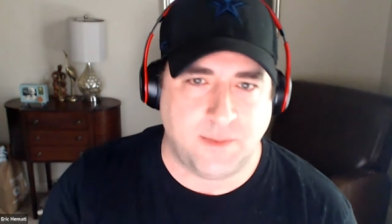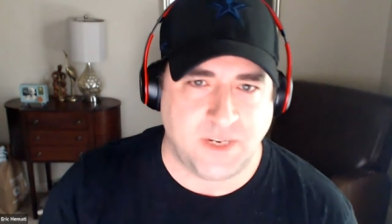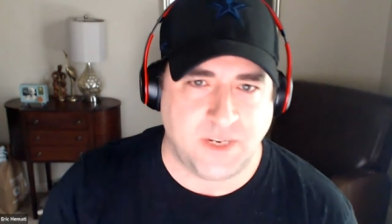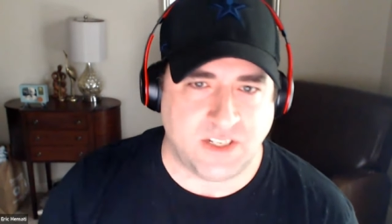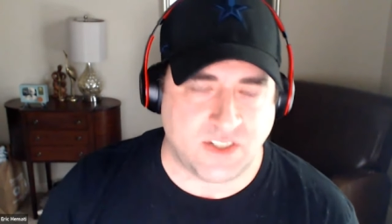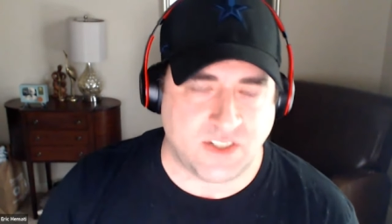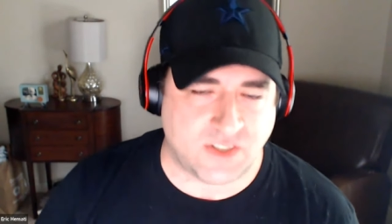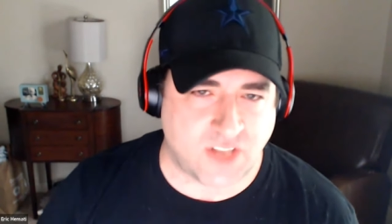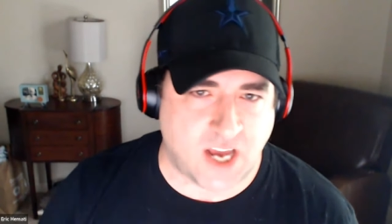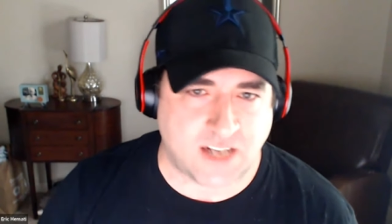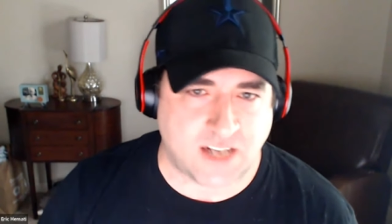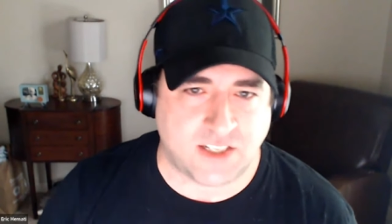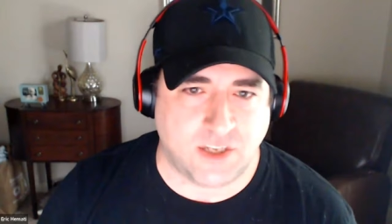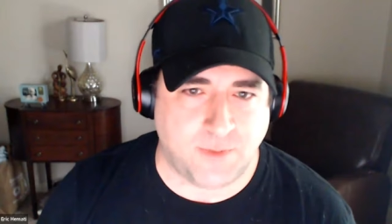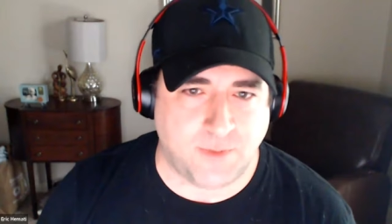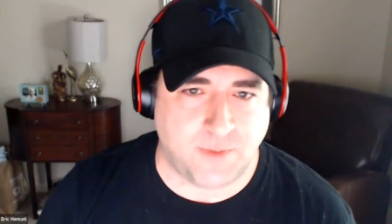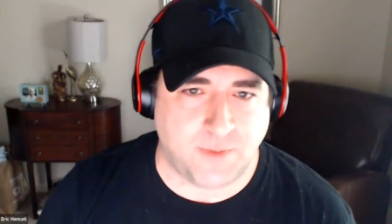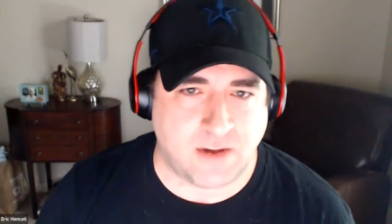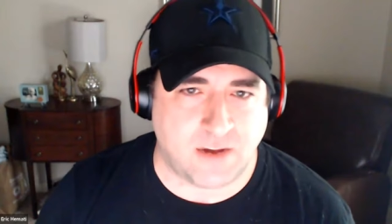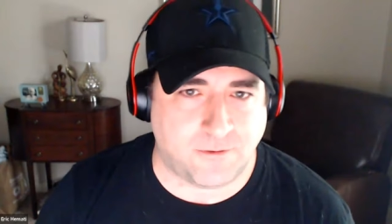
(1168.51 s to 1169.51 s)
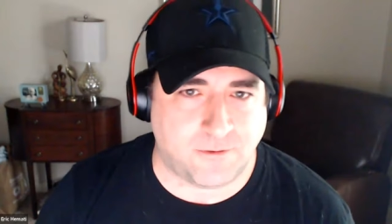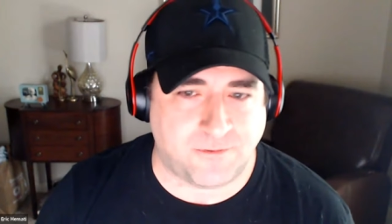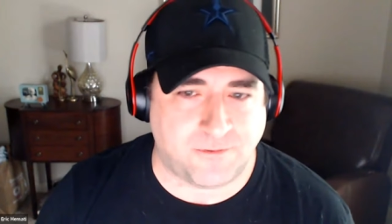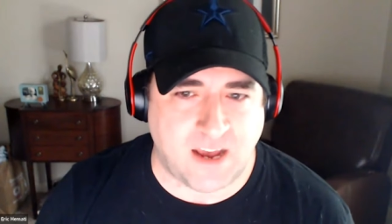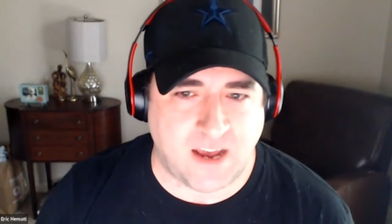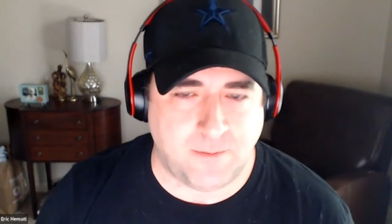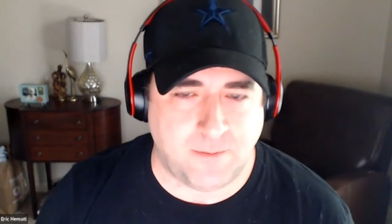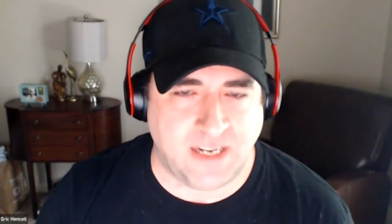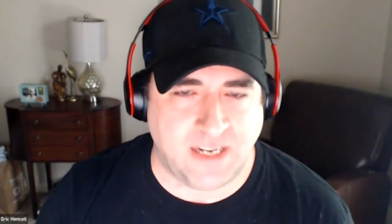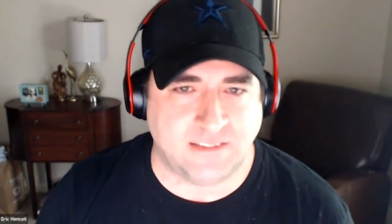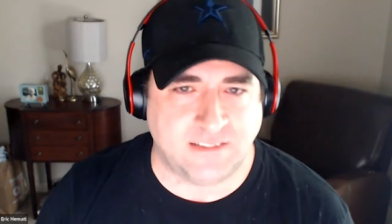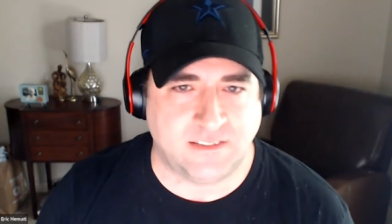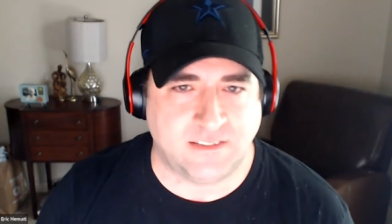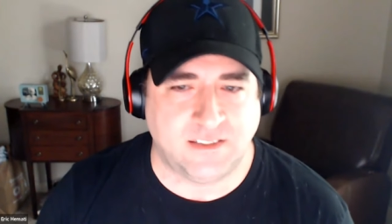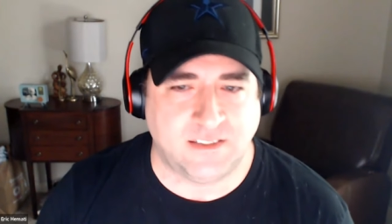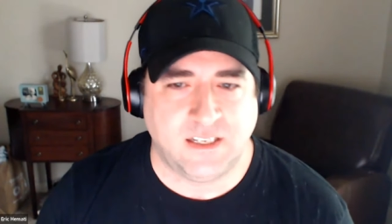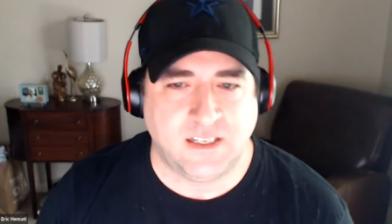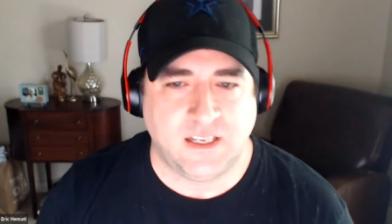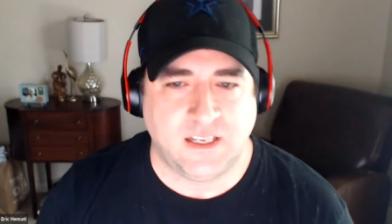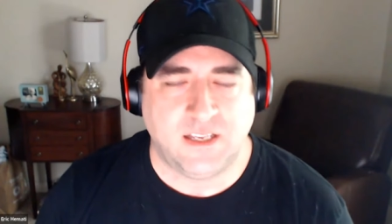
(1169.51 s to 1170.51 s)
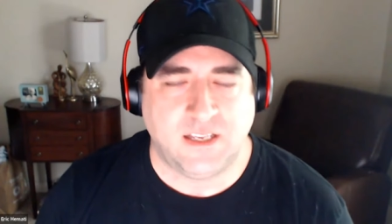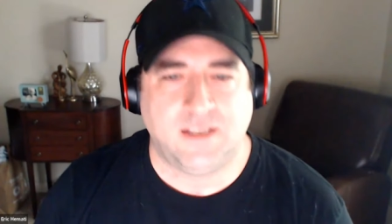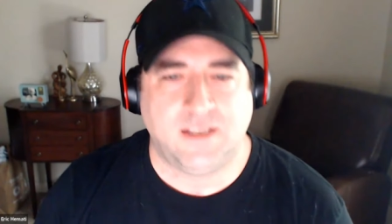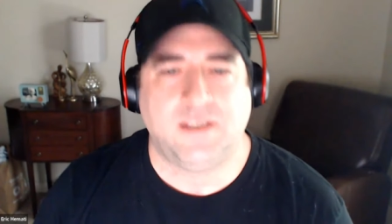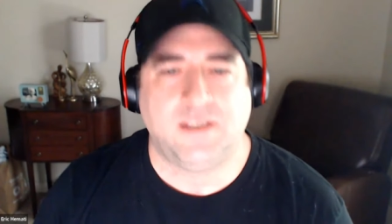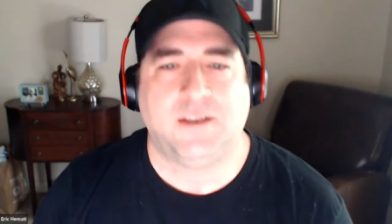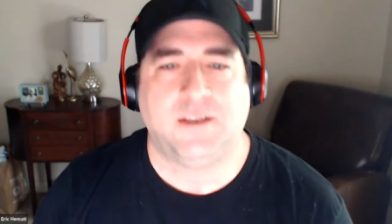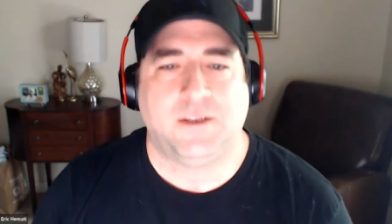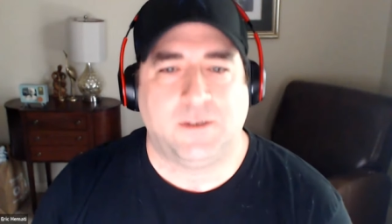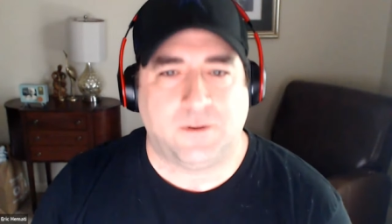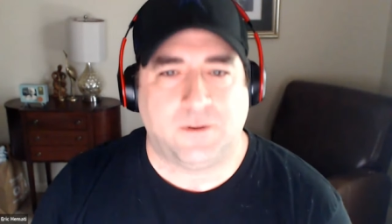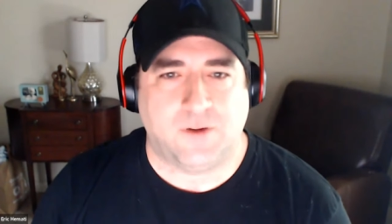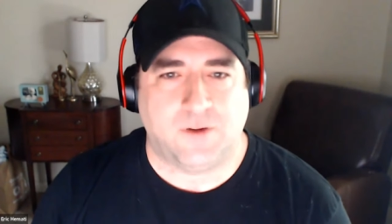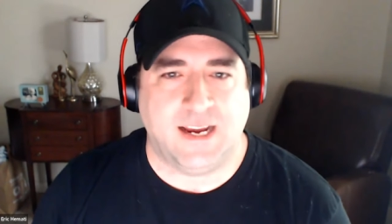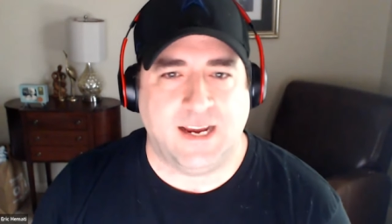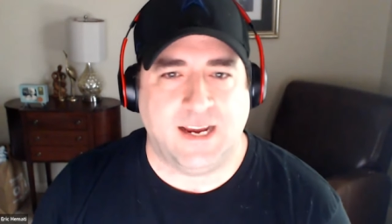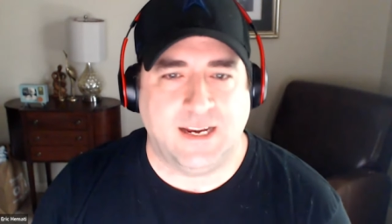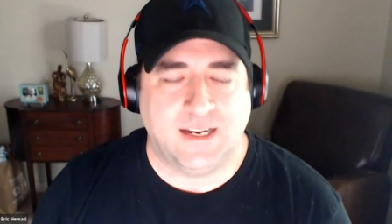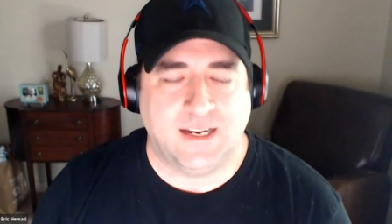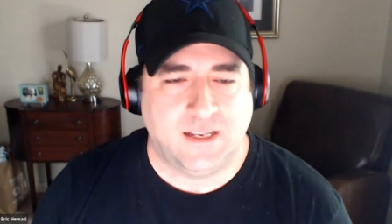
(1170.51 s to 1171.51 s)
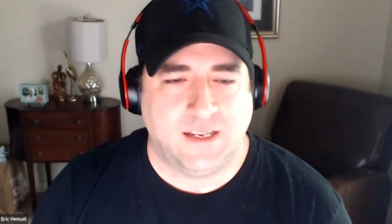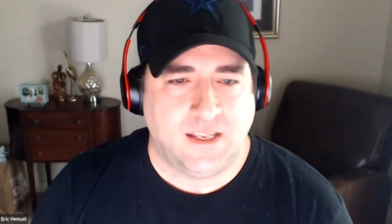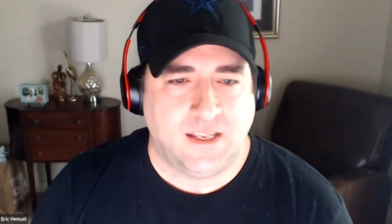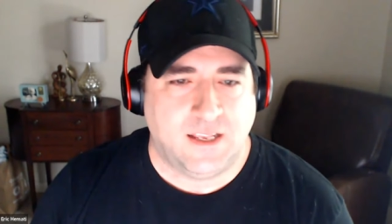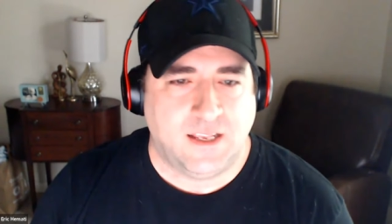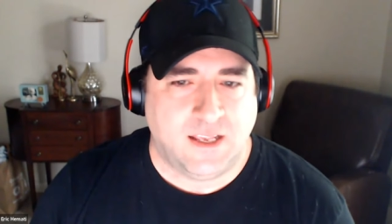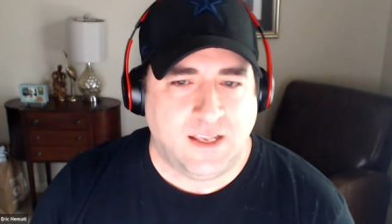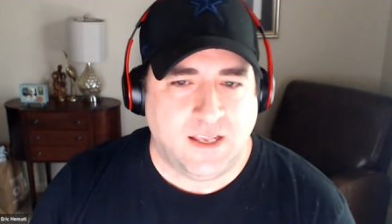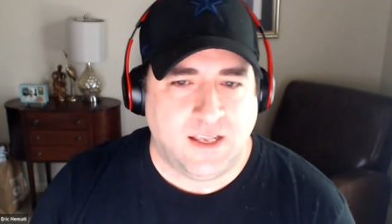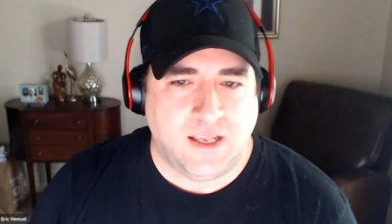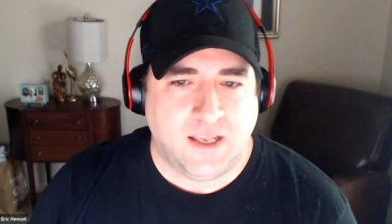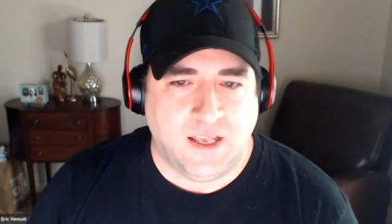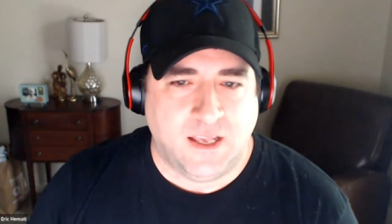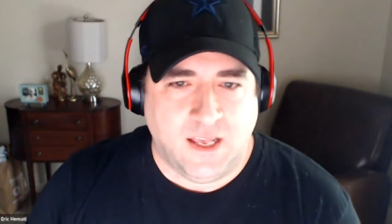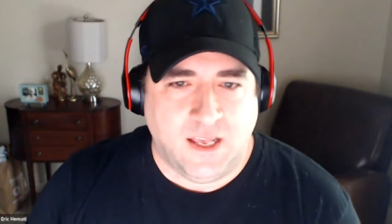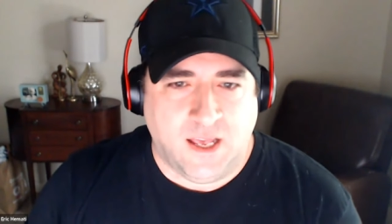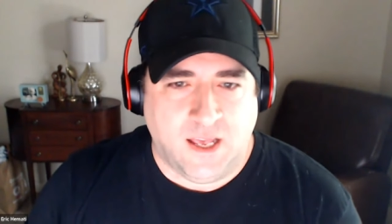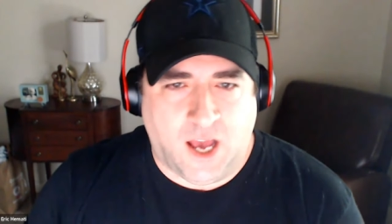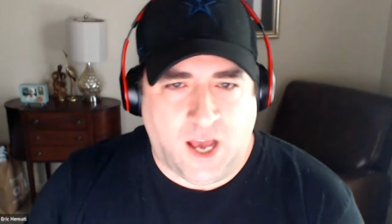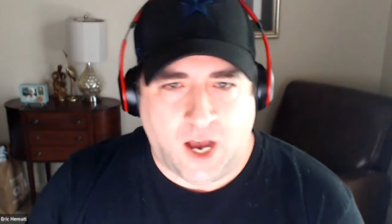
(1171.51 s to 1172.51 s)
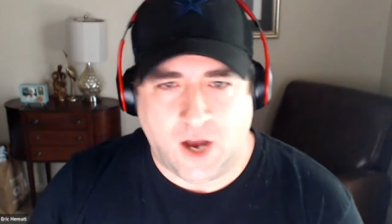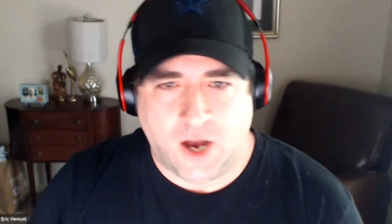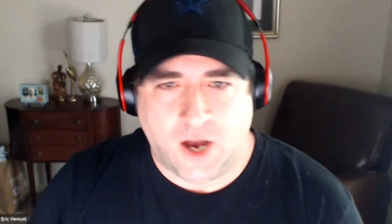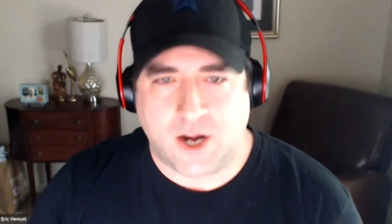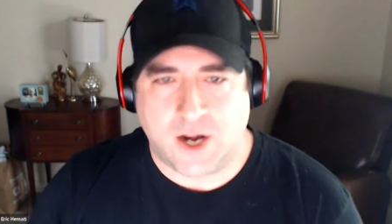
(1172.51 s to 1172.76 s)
Let me just talk to you about it for five minutes. Right? Oh,